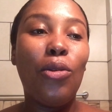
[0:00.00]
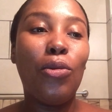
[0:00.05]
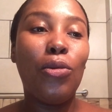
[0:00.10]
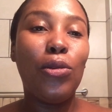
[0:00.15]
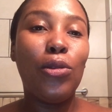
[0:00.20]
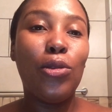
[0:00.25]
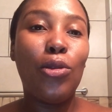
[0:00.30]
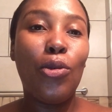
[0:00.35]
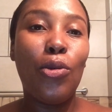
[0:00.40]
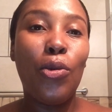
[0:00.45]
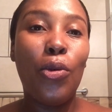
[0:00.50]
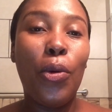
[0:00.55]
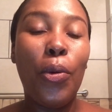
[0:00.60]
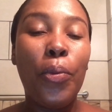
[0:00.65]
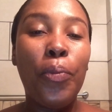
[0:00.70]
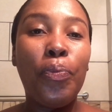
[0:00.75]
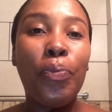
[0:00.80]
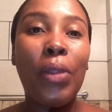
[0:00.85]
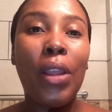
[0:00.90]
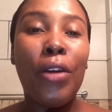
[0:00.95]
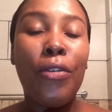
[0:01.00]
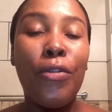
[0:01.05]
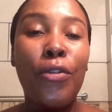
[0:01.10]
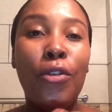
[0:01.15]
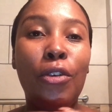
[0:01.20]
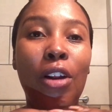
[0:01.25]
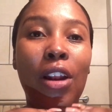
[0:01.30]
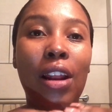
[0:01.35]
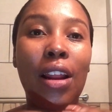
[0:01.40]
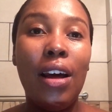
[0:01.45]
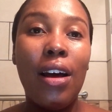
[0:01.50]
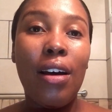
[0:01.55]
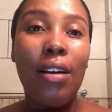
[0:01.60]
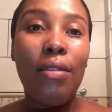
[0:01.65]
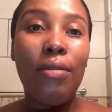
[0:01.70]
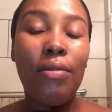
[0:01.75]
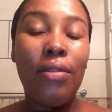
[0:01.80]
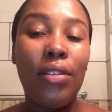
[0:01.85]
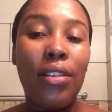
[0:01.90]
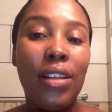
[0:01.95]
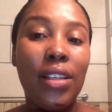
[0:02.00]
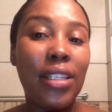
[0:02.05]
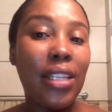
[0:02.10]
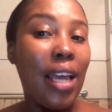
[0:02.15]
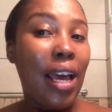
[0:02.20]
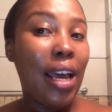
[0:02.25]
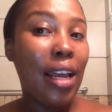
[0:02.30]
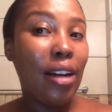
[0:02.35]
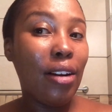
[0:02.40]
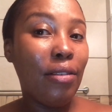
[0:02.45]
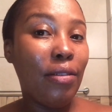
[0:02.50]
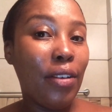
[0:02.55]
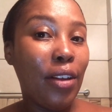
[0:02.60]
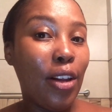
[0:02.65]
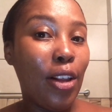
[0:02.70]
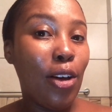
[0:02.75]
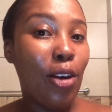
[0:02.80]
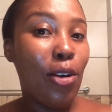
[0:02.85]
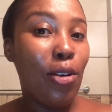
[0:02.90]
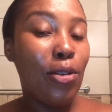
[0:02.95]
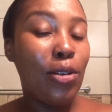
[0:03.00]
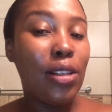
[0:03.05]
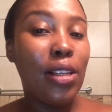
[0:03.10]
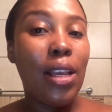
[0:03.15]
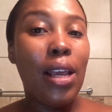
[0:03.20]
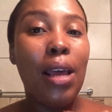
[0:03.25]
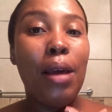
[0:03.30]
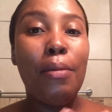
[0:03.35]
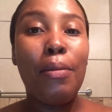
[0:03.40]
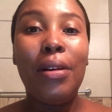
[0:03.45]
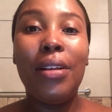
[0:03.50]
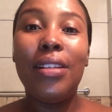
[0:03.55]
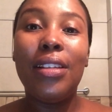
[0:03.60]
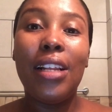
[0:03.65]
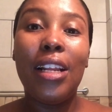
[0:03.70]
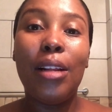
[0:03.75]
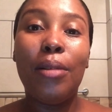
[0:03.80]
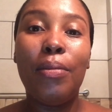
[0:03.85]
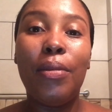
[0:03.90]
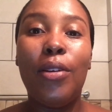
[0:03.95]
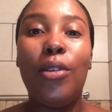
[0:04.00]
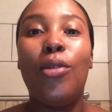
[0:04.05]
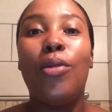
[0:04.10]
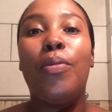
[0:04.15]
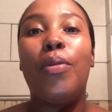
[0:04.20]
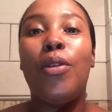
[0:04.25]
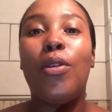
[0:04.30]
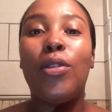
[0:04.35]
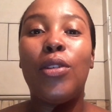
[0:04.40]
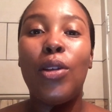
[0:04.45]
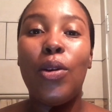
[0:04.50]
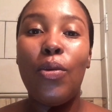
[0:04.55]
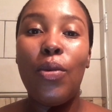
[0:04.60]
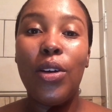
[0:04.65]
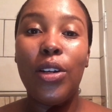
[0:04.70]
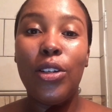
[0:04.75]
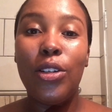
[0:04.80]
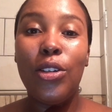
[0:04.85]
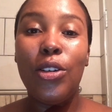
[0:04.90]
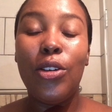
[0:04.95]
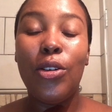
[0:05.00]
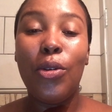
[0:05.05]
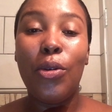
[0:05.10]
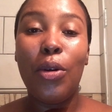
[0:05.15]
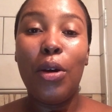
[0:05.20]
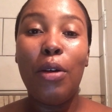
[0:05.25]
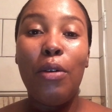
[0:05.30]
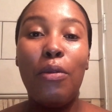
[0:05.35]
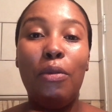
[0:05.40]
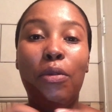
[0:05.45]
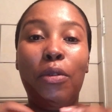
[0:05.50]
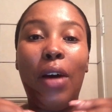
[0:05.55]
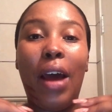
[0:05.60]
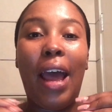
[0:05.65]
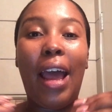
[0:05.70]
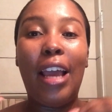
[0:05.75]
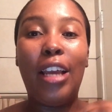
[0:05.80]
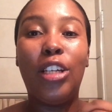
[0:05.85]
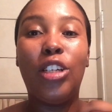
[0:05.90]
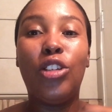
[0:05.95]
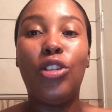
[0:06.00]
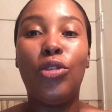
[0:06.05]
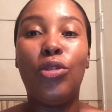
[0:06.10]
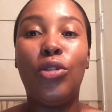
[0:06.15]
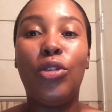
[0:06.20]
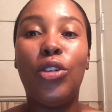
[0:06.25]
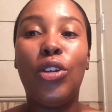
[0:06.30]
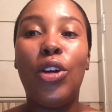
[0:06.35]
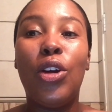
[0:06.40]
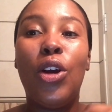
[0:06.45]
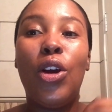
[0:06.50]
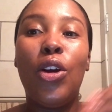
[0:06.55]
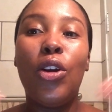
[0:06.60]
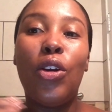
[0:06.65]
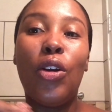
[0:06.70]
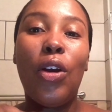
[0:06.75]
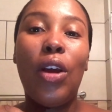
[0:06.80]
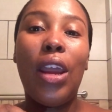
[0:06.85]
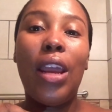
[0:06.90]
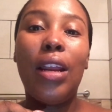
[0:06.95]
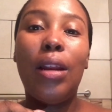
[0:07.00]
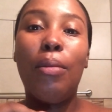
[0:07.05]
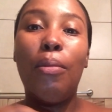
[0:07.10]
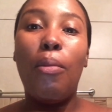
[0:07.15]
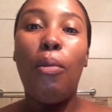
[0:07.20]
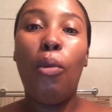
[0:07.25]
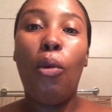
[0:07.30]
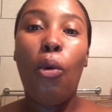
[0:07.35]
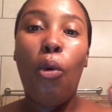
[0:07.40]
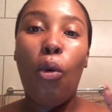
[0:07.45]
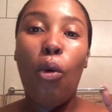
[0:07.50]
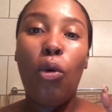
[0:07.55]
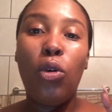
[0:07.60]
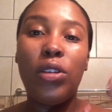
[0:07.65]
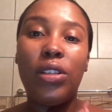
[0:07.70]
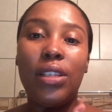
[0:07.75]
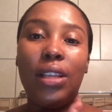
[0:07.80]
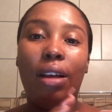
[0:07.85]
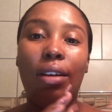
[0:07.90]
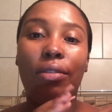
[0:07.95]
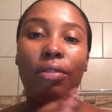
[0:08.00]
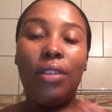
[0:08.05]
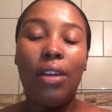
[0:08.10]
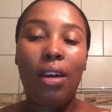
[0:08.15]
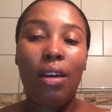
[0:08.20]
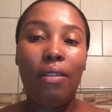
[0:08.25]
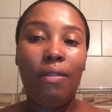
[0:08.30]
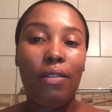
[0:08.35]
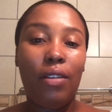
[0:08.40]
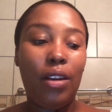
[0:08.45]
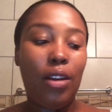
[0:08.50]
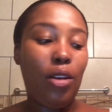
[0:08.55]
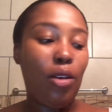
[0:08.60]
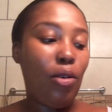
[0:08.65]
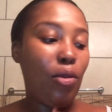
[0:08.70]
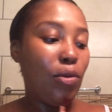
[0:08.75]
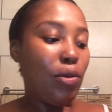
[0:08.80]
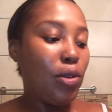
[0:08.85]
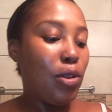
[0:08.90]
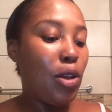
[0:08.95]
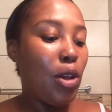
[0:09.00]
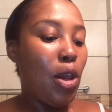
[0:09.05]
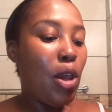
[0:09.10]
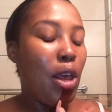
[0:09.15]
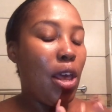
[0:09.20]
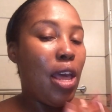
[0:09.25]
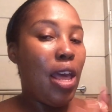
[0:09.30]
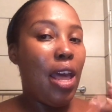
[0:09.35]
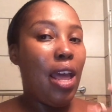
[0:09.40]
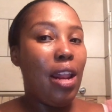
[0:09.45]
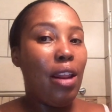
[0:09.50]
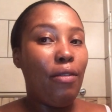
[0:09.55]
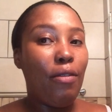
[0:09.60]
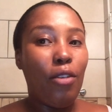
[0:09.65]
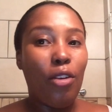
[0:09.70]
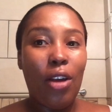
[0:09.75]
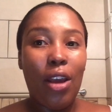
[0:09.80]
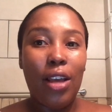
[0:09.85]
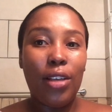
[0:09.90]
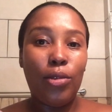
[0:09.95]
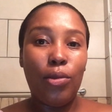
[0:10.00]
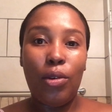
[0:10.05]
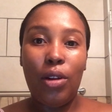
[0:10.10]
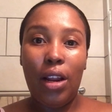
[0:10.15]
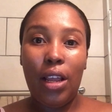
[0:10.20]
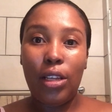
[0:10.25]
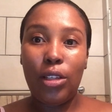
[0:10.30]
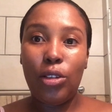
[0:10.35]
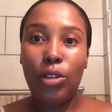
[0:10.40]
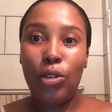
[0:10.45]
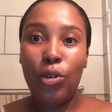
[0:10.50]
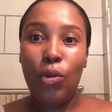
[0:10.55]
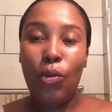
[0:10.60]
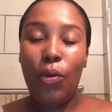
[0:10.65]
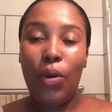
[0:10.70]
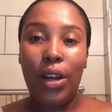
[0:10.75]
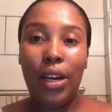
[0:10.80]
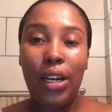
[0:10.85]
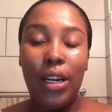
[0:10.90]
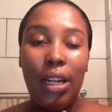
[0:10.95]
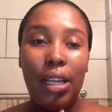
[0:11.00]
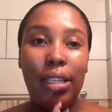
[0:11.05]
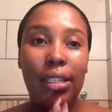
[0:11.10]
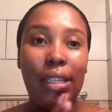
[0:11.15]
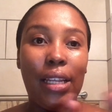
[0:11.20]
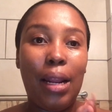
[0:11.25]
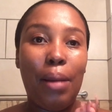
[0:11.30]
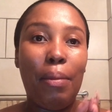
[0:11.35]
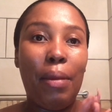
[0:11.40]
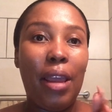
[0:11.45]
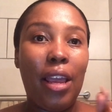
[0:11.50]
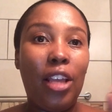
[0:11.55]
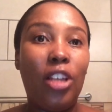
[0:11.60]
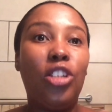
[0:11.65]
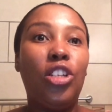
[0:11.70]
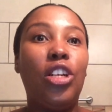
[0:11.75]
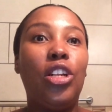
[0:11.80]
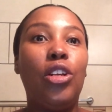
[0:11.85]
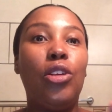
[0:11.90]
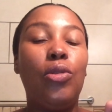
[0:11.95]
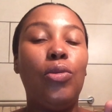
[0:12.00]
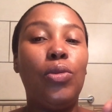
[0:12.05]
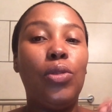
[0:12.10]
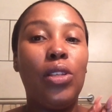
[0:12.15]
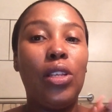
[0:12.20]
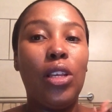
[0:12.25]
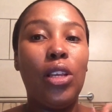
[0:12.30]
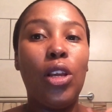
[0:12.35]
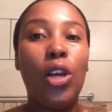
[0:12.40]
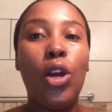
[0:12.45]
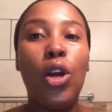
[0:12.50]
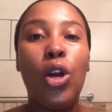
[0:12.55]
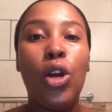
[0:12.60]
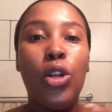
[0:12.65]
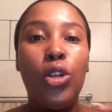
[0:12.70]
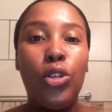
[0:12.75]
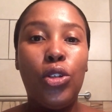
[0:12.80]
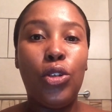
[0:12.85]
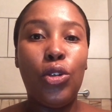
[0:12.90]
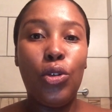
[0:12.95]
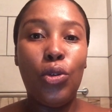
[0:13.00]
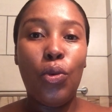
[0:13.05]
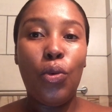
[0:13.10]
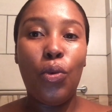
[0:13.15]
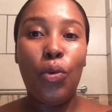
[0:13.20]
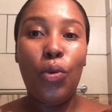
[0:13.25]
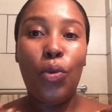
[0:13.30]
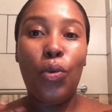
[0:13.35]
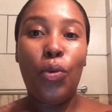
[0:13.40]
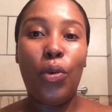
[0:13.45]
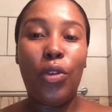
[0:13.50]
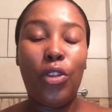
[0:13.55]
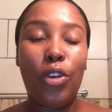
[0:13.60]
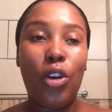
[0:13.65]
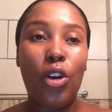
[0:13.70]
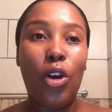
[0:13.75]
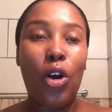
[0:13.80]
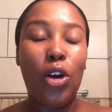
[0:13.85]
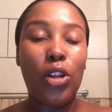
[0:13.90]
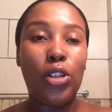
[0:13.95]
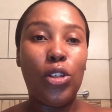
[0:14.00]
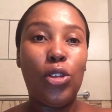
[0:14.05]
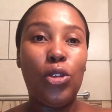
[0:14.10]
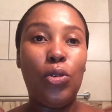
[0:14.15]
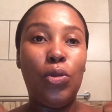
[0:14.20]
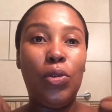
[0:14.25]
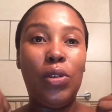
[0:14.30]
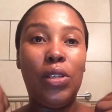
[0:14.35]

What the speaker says: also, if you love this kind of videos, please let me know because I want to know if I should create more self-care videos, and if you guys would like to know what it is that I'm actually using with regards to